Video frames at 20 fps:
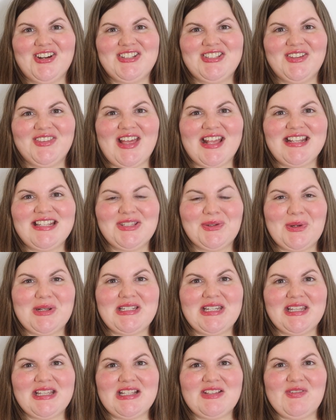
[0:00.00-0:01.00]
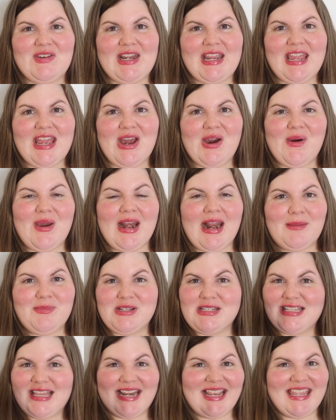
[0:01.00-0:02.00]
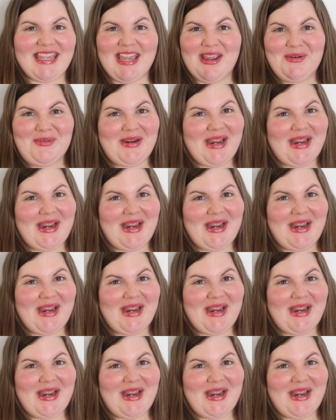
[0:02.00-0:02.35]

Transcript: So that's the rest of this video, and I'm just gonna get